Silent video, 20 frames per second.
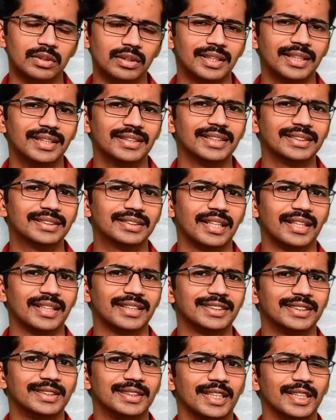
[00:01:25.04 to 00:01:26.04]
In this
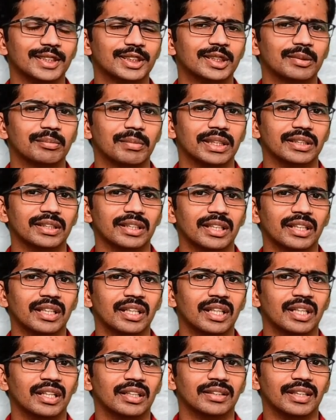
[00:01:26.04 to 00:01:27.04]
recitation method,
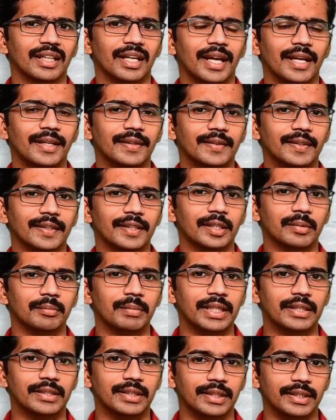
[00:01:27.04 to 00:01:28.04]
the entire
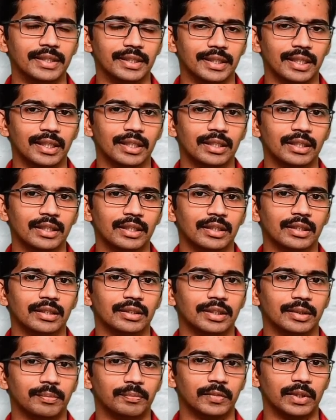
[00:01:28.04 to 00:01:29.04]
material
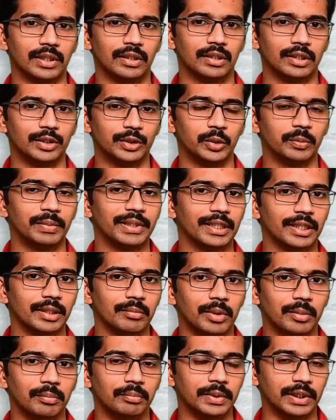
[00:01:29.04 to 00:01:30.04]
to be
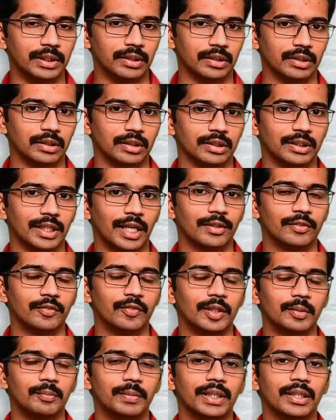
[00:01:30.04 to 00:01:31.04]
remembered, that
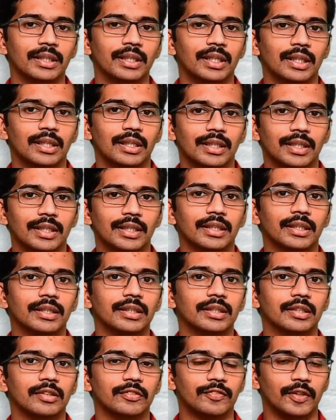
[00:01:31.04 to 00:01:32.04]
will be
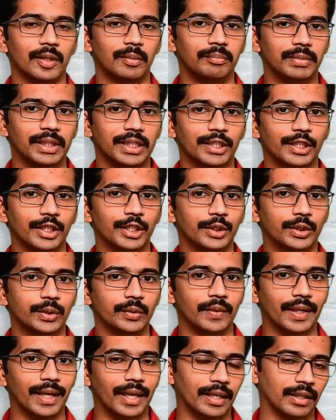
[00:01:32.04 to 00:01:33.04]
learned from beginning
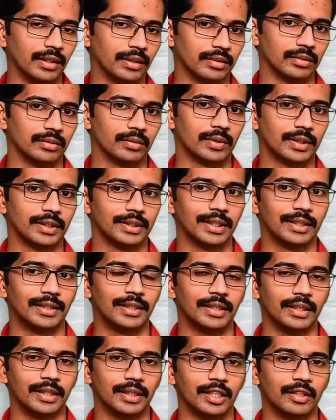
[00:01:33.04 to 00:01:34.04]
to end. Okay, the
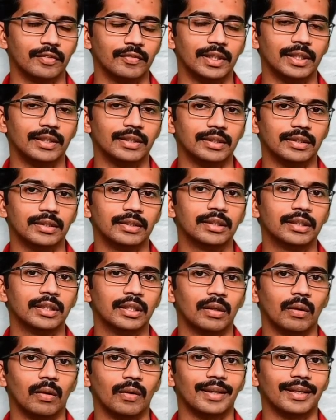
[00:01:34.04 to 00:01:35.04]
learner will learn
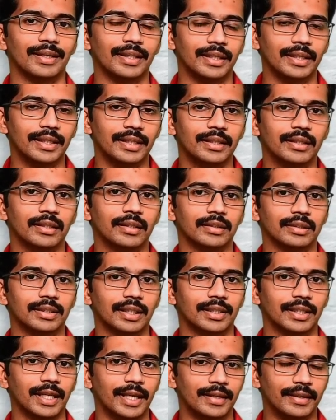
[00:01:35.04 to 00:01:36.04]
or read
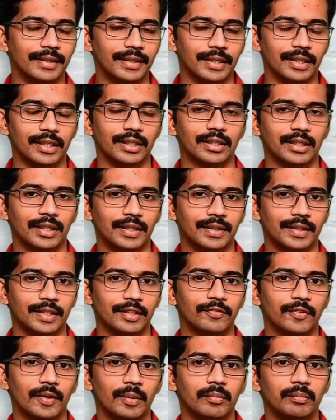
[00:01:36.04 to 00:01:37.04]
the entire
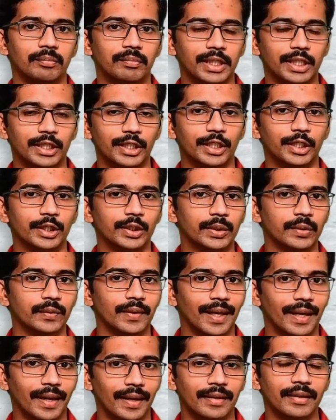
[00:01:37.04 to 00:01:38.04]
content from beginning to
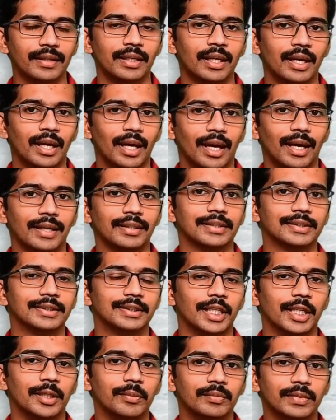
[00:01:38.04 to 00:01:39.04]
end, and the
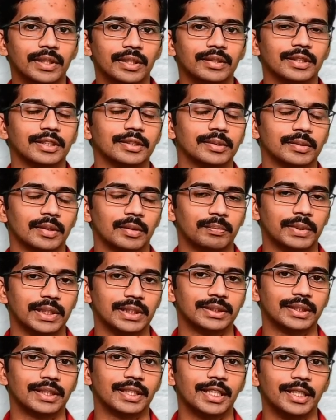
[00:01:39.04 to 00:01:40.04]
same thing the
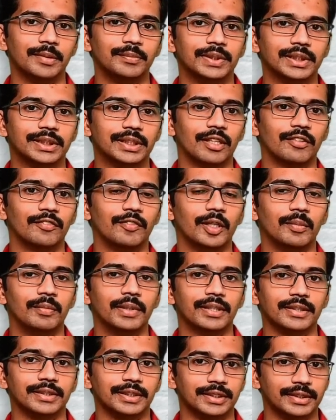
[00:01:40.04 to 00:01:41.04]
person himself will
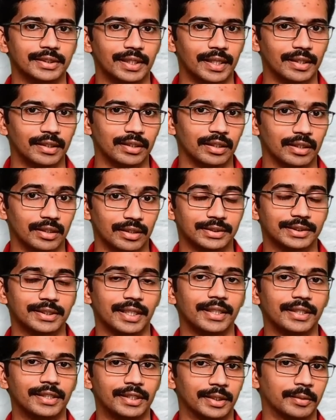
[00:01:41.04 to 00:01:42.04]
be
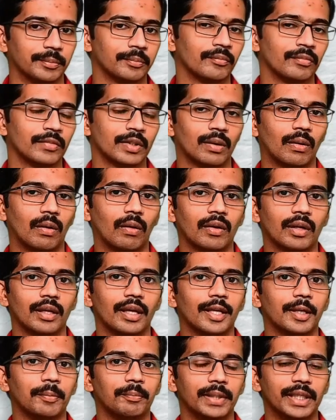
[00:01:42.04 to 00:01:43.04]
reciting or
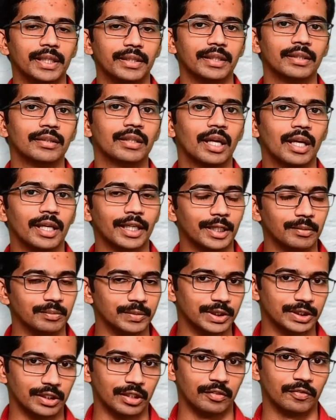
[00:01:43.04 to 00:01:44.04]
repeating
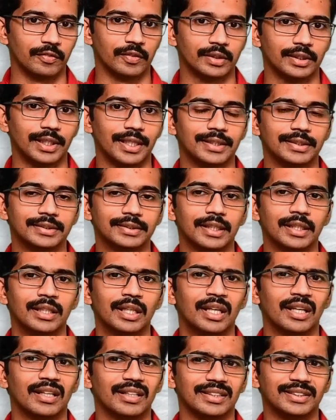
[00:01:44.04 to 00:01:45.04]
himself. That is the
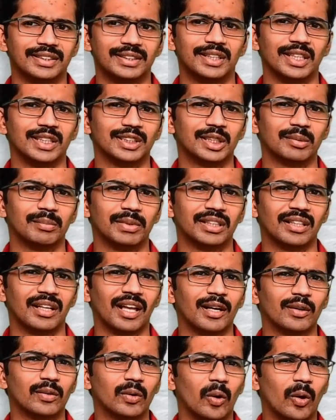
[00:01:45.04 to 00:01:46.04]
recitation method,
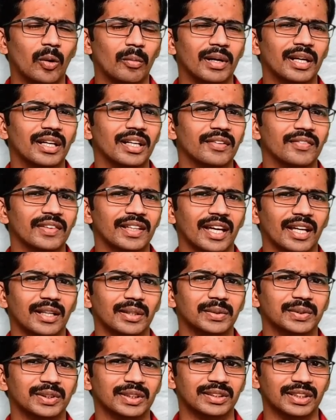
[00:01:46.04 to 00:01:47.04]
and commonly we are
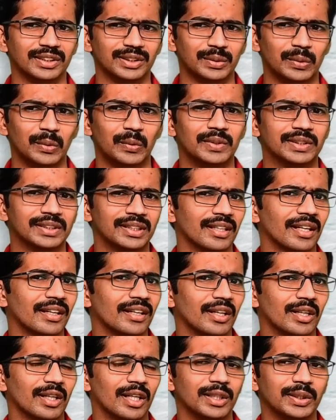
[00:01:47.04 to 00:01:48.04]
using, the school
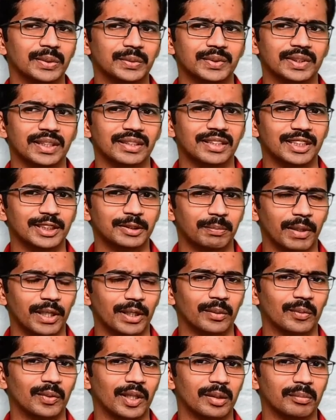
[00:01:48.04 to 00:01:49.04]
children are using this
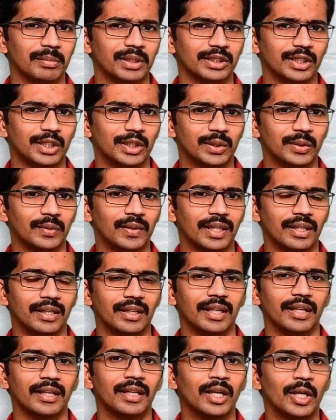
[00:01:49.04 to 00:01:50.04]
particular method to
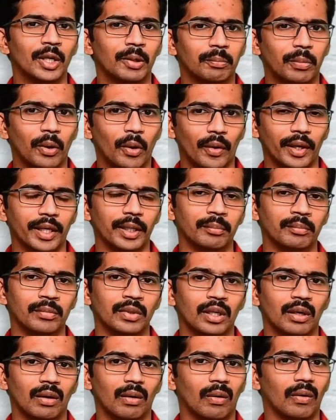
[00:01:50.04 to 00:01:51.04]
learn a poem
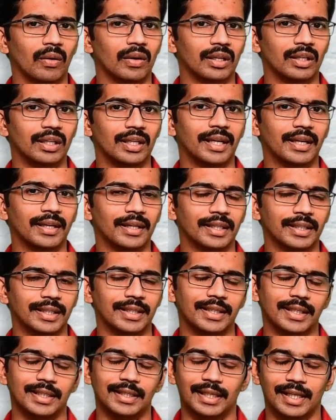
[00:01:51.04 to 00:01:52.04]
or learn
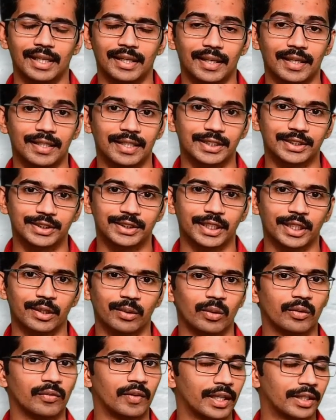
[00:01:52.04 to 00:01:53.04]
an essay
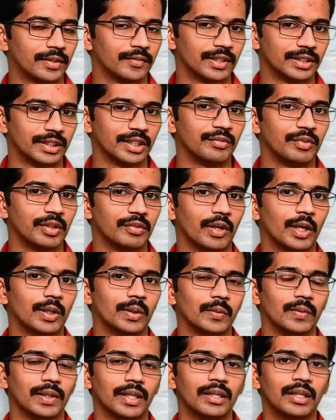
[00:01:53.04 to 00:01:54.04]
or whatever thing we
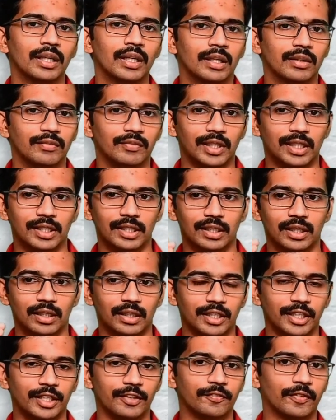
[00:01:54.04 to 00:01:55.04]
want to learn. We'll
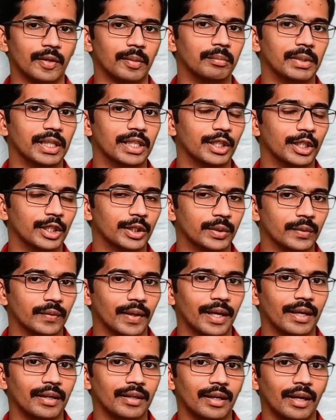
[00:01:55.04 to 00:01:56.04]
read from beginning to
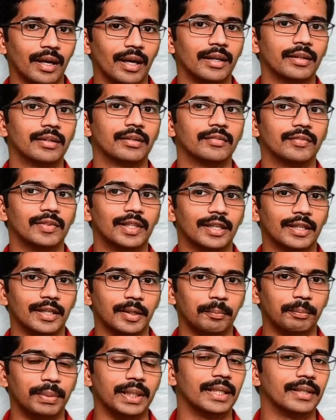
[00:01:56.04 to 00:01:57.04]
end and we'll
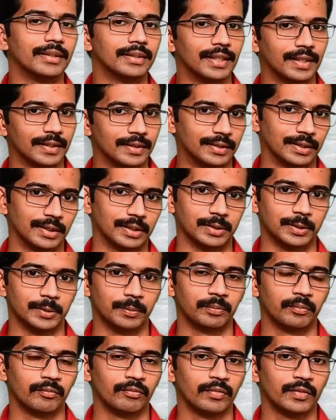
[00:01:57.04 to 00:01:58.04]
repeat that things.
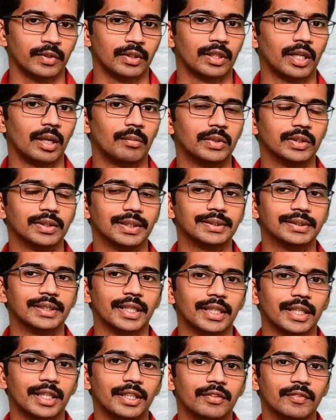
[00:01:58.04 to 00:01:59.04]
Come to the
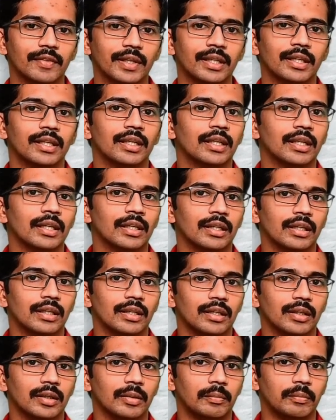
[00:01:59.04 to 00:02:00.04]
second one,
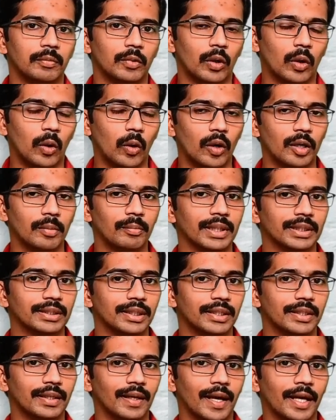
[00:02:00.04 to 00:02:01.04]
whole
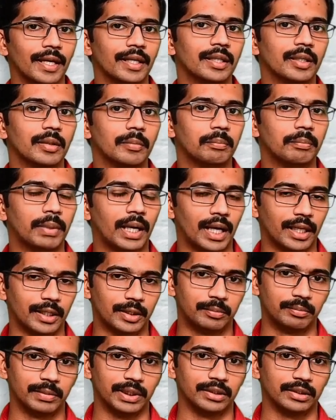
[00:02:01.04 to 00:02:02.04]
method and part
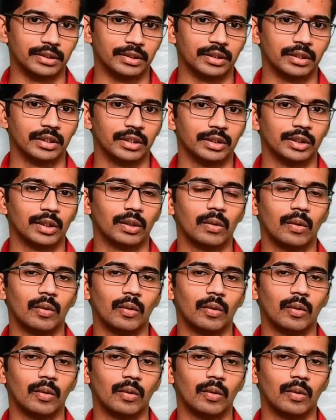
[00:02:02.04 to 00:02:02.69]
method. The